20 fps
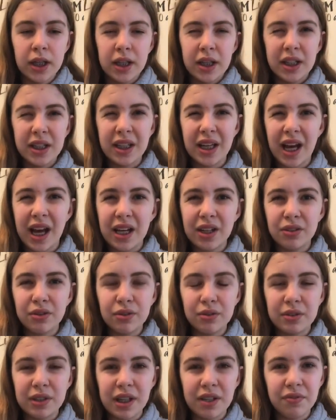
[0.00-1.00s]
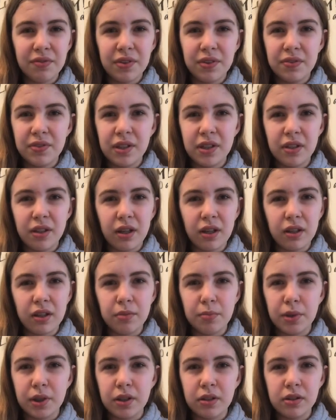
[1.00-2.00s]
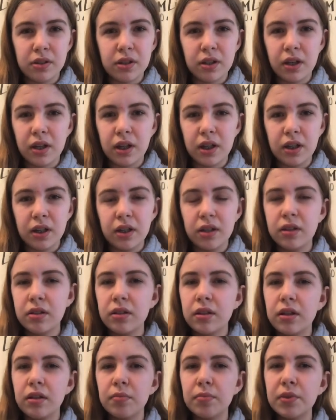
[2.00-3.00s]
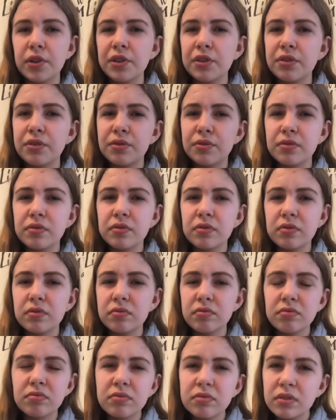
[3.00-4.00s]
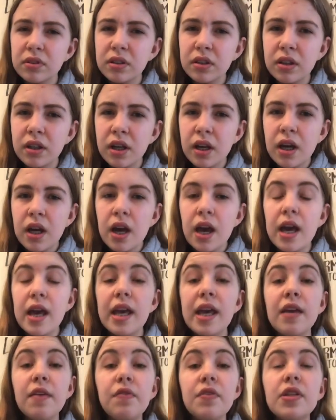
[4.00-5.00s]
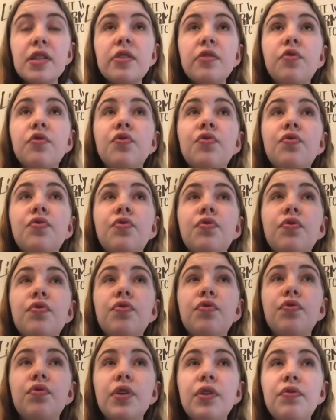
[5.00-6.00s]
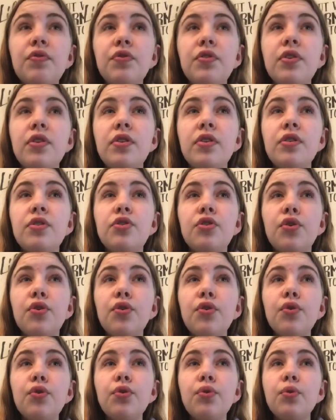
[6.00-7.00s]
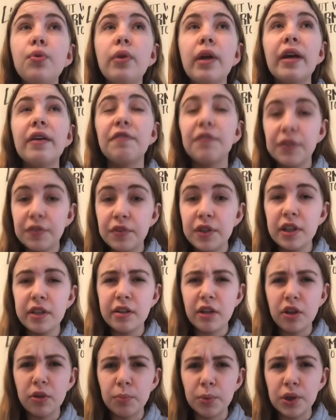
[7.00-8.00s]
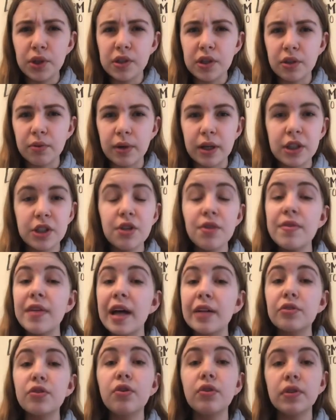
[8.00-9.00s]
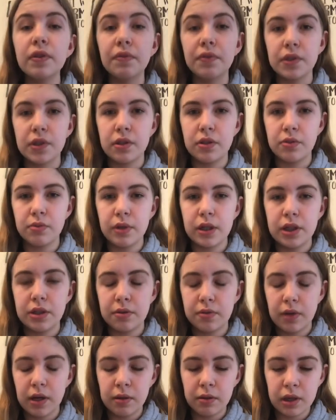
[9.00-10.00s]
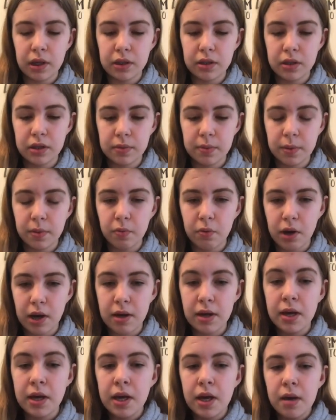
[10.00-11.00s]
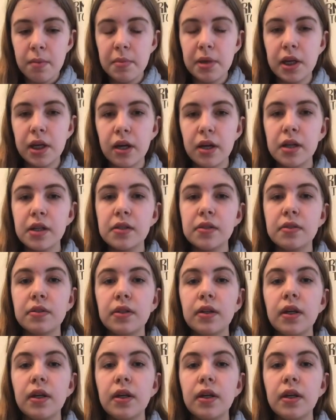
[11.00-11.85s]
yeah, I don't know, $10, $15 birds, I am a little... If it's $15 birds at a rescue, that's a whole different situation. I'd like to explain why. Because